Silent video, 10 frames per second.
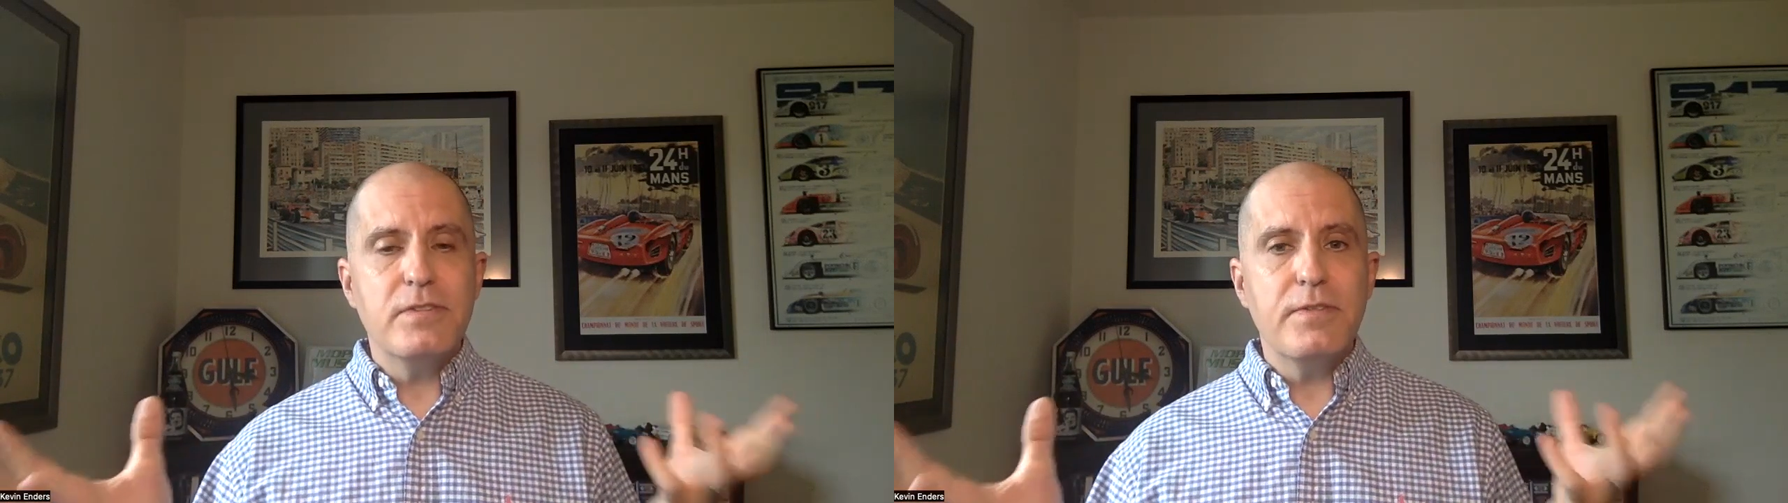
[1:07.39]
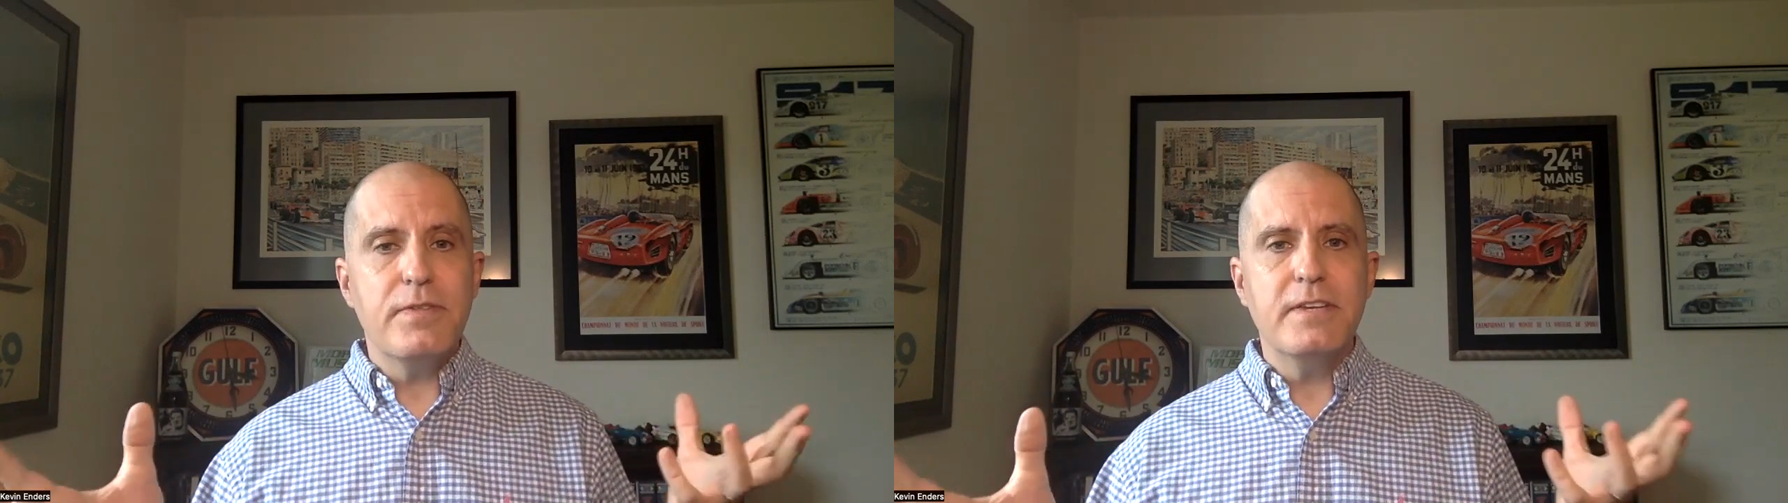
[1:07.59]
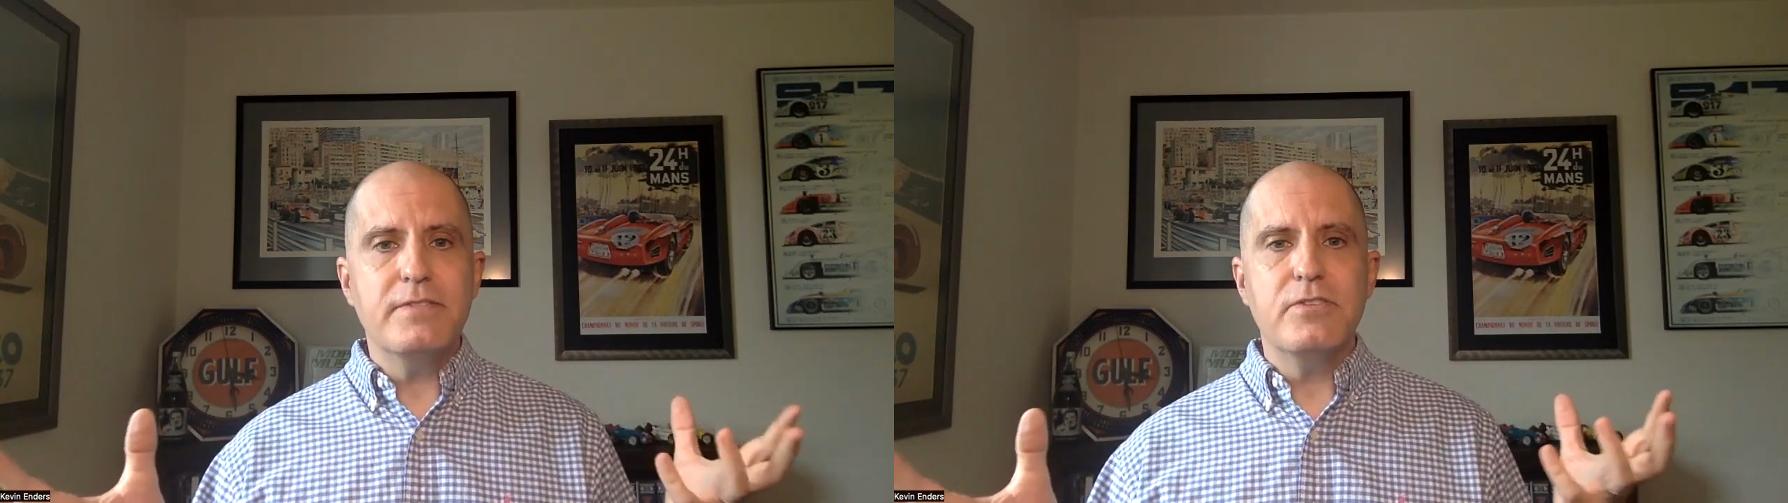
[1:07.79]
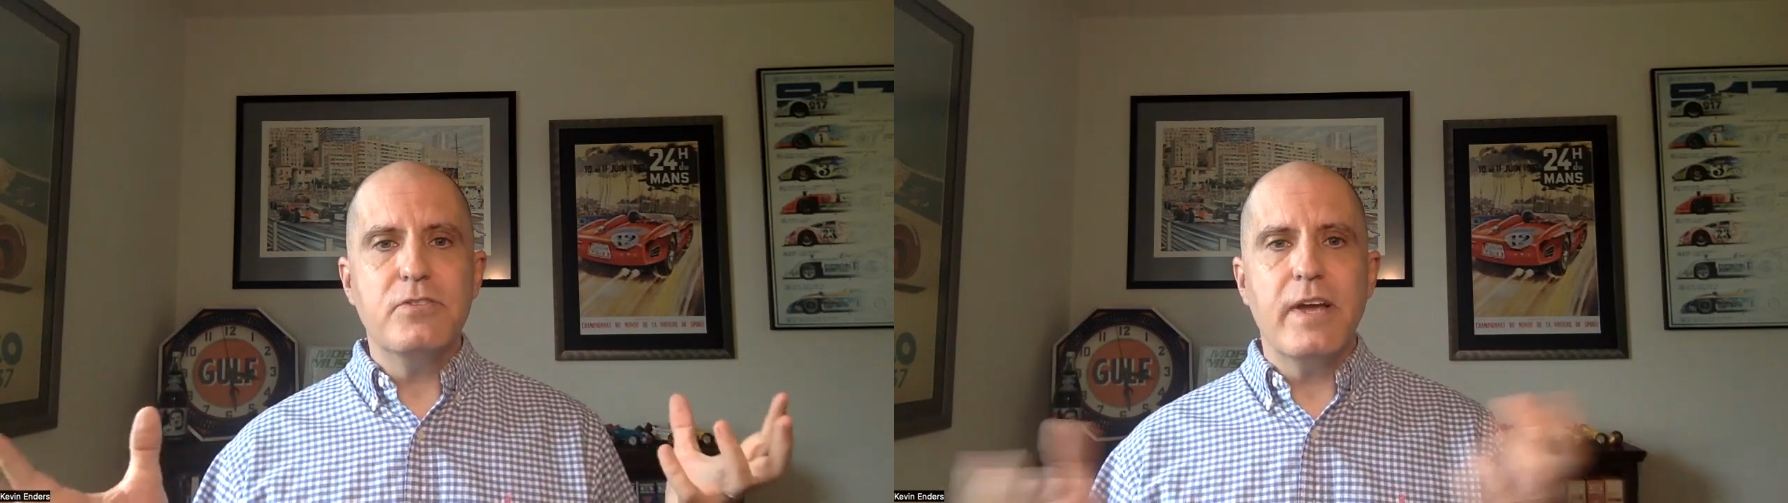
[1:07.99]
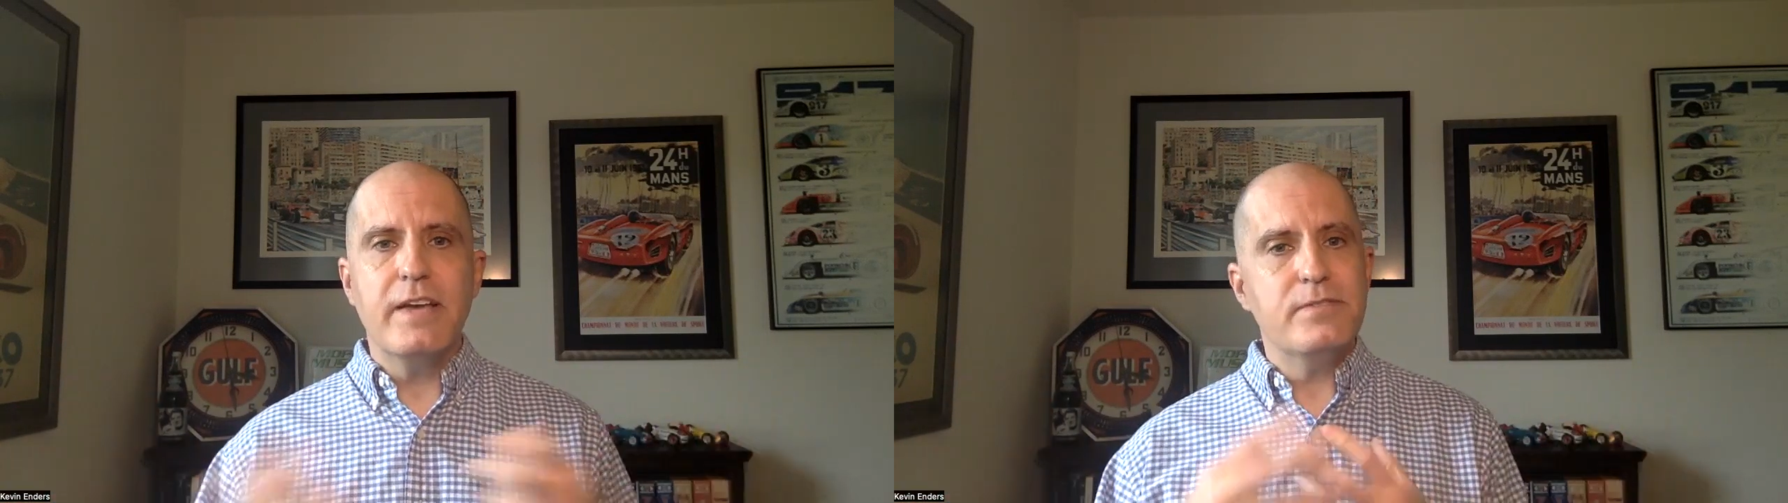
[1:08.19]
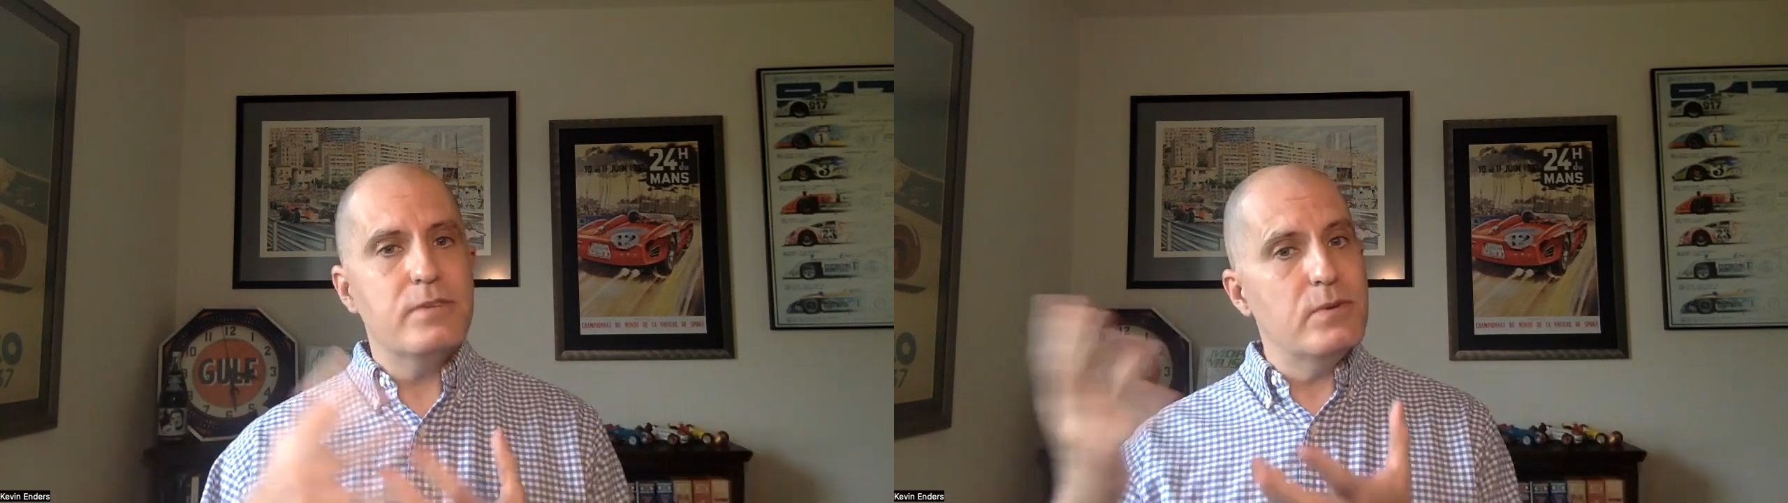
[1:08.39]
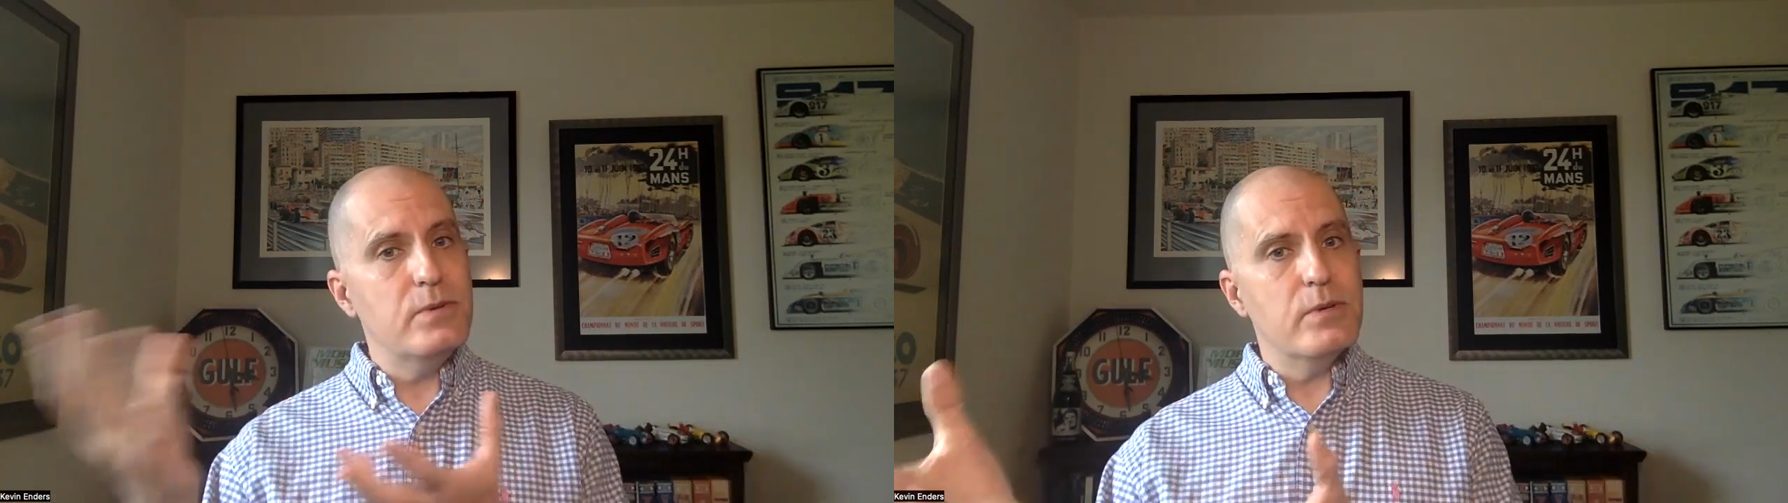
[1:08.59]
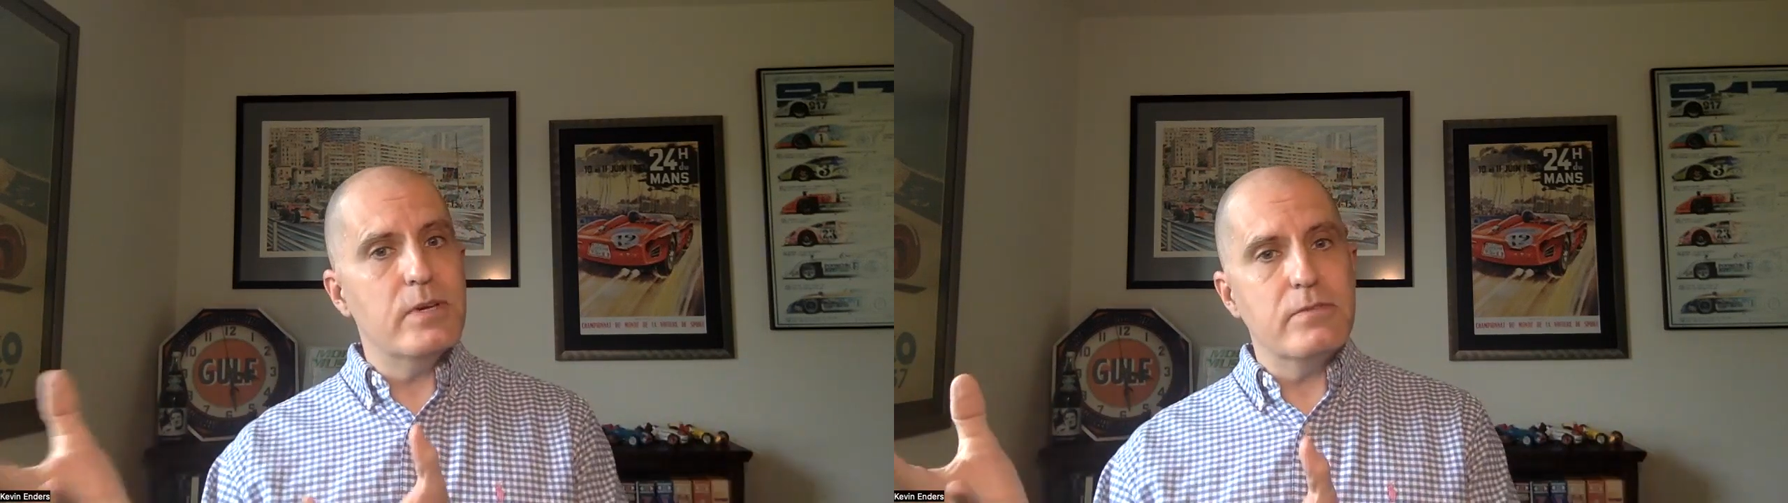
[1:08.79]
the things that you're asked to do.
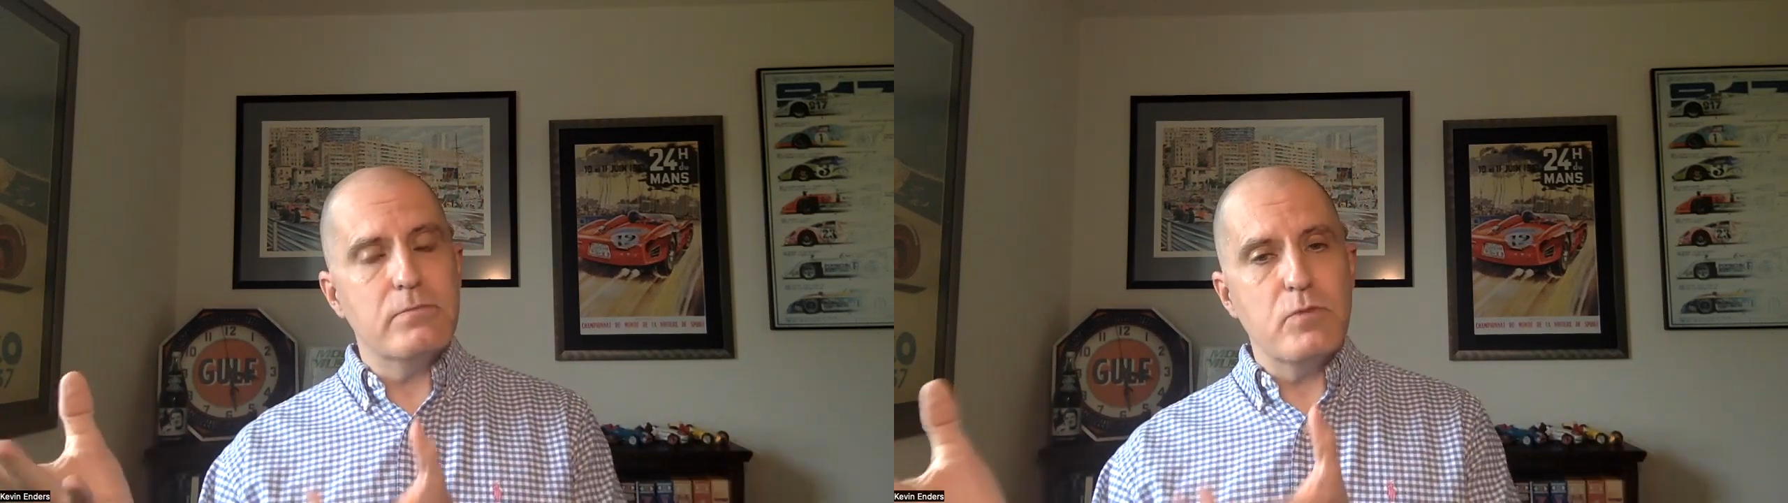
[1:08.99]
You can,